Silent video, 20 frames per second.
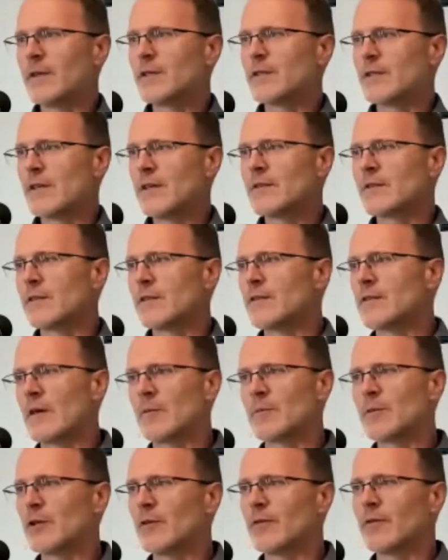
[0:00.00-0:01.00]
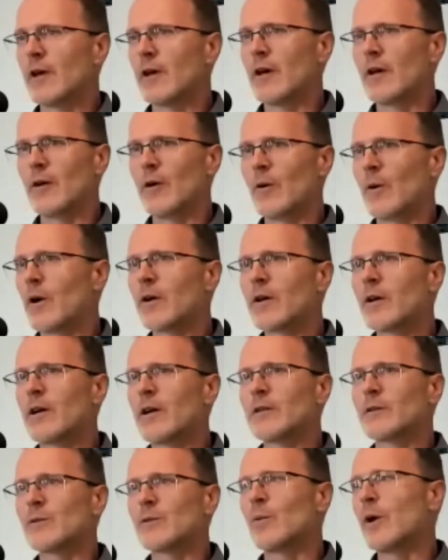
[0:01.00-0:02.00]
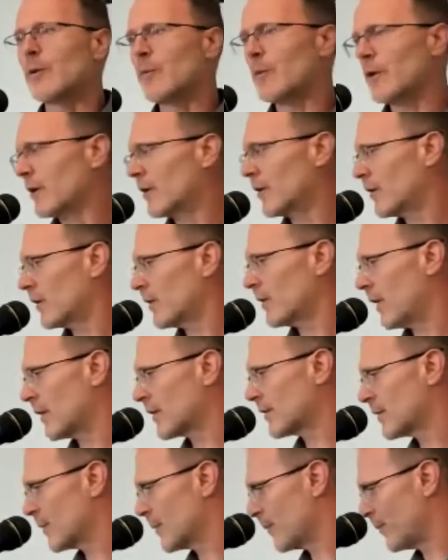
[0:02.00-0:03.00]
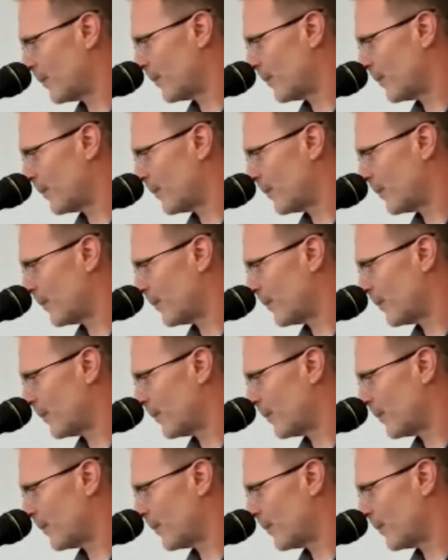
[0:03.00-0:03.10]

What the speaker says: fits his conception of God. No, our God is way bigger. Next.